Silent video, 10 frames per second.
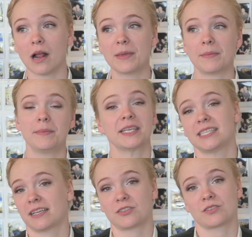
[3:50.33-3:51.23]
I mean, maybe the
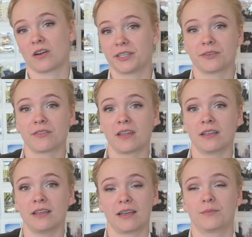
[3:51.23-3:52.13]
textures are your
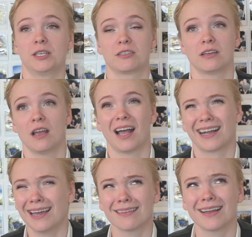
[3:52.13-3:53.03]
thing, which I
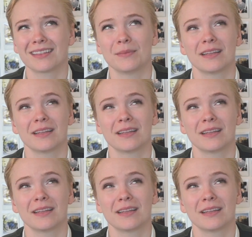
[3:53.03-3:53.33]
kind of like them.